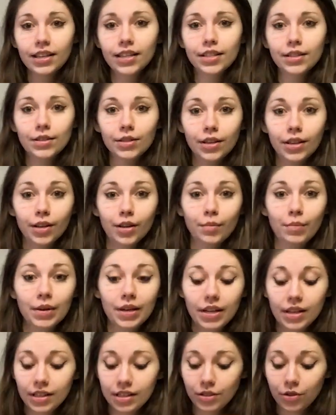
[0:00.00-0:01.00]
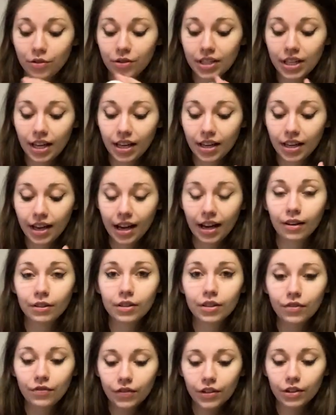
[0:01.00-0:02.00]
is going to be to take
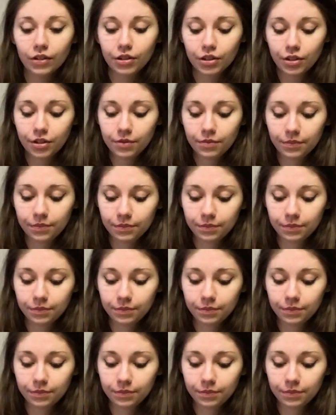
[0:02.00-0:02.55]
out the filter.